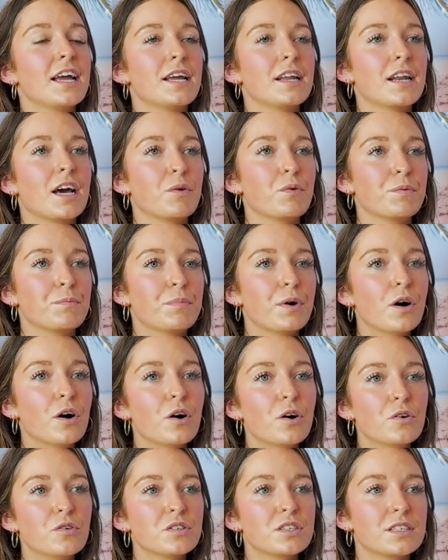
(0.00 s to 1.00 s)
and I would
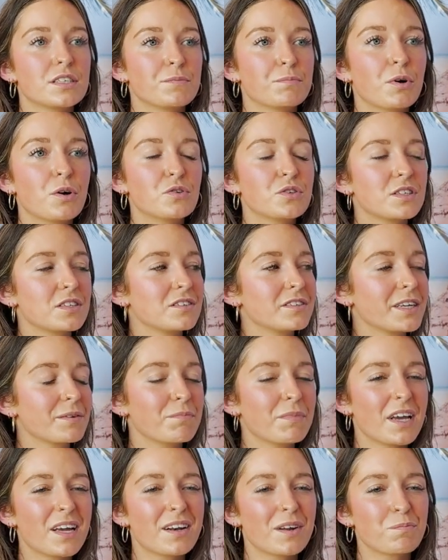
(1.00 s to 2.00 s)
post, and I was
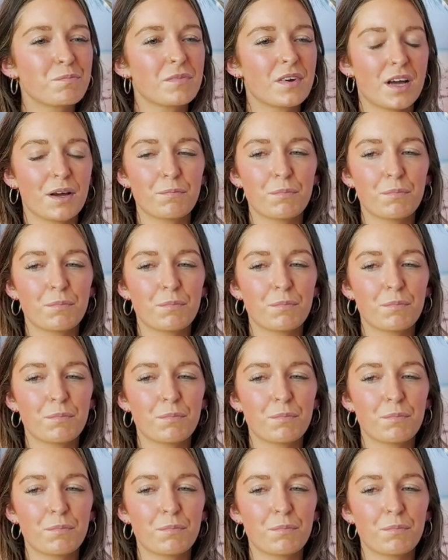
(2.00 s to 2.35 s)
like, man,